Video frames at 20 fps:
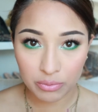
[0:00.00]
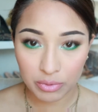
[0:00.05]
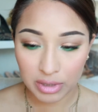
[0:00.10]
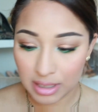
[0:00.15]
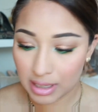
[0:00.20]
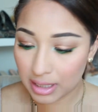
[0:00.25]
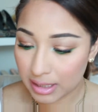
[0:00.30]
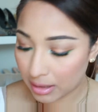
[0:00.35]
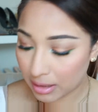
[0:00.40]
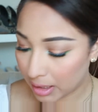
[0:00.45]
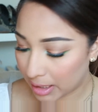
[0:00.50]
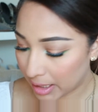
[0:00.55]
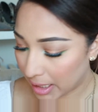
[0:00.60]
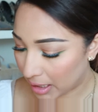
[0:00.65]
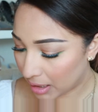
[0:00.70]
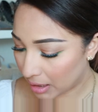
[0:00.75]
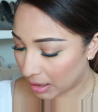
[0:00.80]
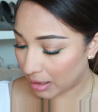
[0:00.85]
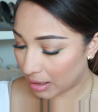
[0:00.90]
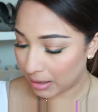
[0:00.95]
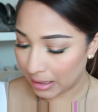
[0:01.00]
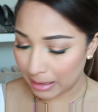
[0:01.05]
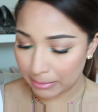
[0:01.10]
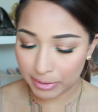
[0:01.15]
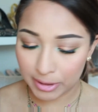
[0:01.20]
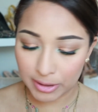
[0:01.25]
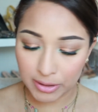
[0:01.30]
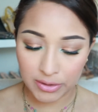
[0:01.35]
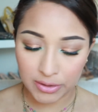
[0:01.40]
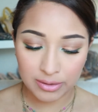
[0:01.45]
not done yet. I am
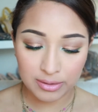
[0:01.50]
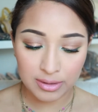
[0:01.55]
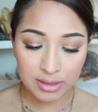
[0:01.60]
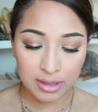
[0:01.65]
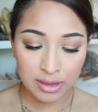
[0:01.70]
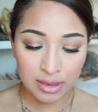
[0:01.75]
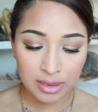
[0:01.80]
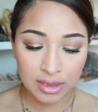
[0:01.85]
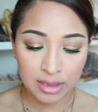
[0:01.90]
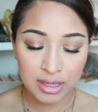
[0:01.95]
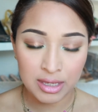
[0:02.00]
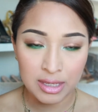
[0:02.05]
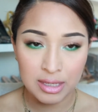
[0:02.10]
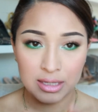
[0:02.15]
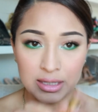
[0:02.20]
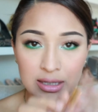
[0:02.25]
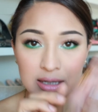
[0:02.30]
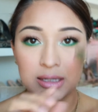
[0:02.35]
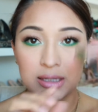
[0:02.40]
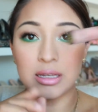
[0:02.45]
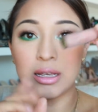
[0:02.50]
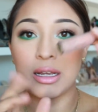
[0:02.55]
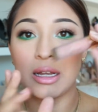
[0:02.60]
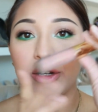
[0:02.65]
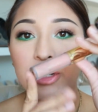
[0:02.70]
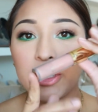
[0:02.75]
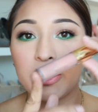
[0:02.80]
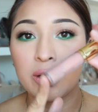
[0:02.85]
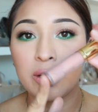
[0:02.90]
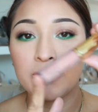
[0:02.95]
gonna use this
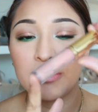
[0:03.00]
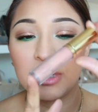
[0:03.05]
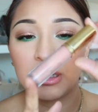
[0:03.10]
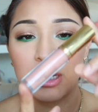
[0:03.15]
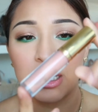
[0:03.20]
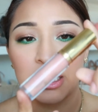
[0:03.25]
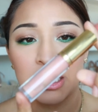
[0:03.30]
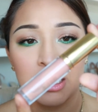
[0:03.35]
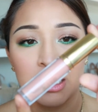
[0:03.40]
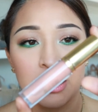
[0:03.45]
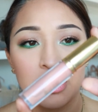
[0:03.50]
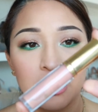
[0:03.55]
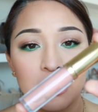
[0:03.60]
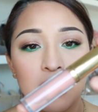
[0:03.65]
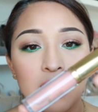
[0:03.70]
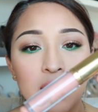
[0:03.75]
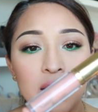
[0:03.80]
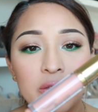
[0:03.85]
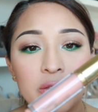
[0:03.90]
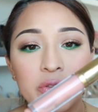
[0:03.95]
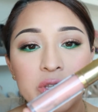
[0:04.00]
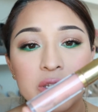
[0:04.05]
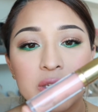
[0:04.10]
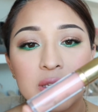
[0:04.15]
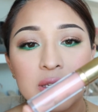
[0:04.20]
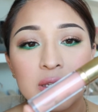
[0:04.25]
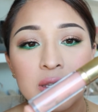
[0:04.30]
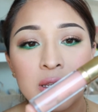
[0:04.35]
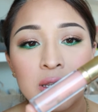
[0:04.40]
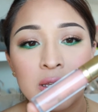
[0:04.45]
another Milani. This
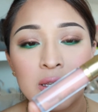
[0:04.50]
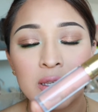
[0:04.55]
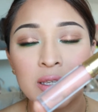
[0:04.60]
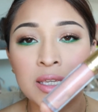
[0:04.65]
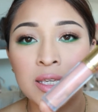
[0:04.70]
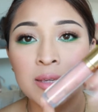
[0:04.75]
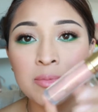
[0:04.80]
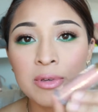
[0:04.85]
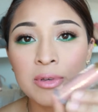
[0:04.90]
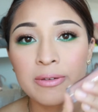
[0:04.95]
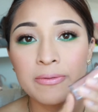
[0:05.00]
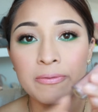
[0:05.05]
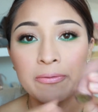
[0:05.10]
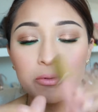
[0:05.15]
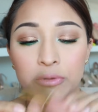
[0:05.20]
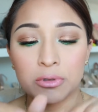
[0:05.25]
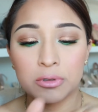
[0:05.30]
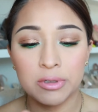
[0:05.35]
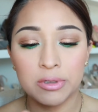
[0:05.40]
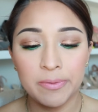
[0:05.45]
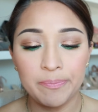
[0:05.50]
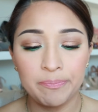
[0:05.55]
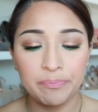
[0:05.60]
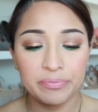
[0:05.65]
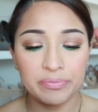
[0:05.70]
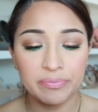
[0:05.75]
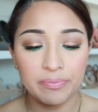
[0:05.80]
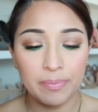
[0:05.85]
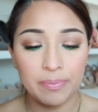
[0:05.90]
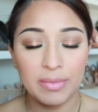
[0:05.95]
is the Keep It Full
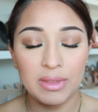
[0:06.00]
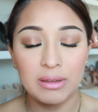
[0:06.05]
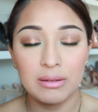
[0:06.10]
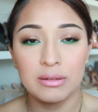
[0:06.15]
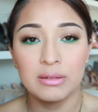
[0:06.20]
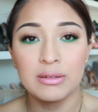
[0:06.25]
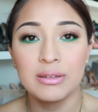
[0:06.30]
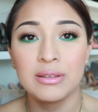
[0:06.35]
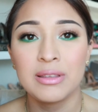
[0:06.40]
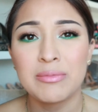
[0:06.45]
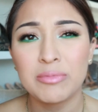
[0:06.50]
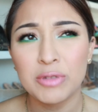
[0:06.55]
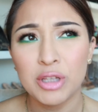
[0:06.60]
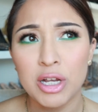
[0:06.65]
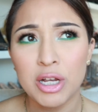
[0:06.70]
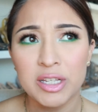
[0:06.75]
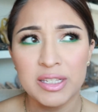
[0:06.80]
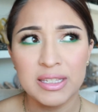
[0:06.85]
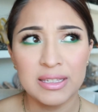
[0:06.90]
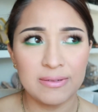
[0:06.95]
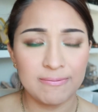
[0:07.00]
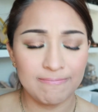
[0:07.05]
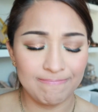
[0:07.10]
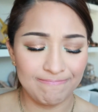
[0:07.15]
lip gloss,